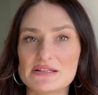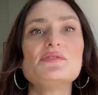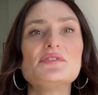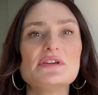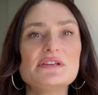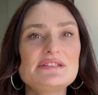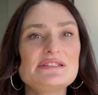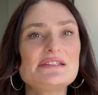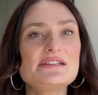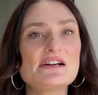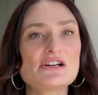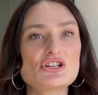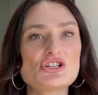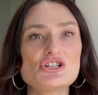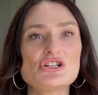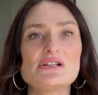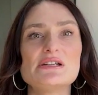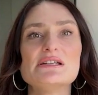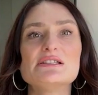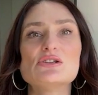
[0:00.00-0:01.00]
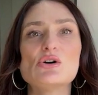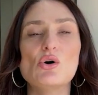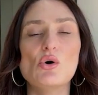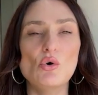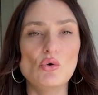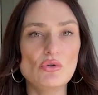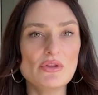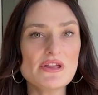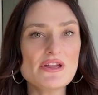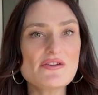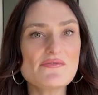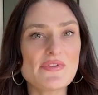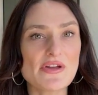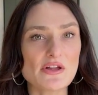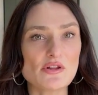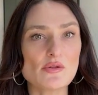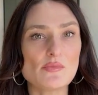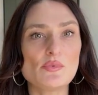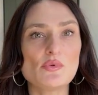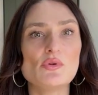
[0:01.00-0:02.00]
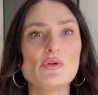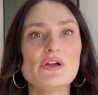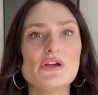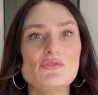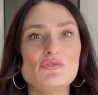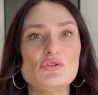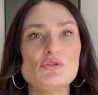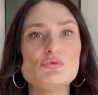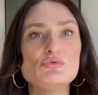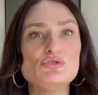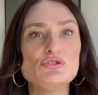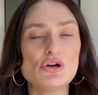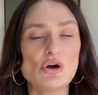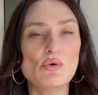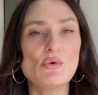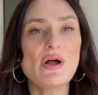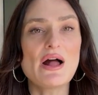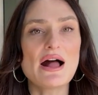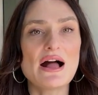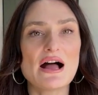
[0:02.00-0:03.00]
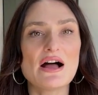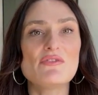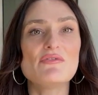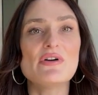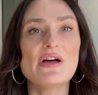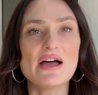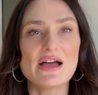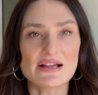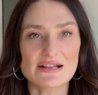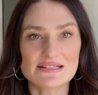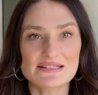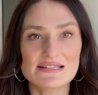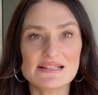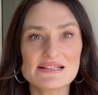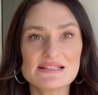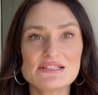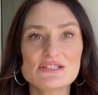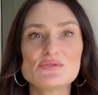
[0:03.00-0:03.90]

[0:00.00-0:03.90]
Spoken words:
This deduction is only available if you don't have access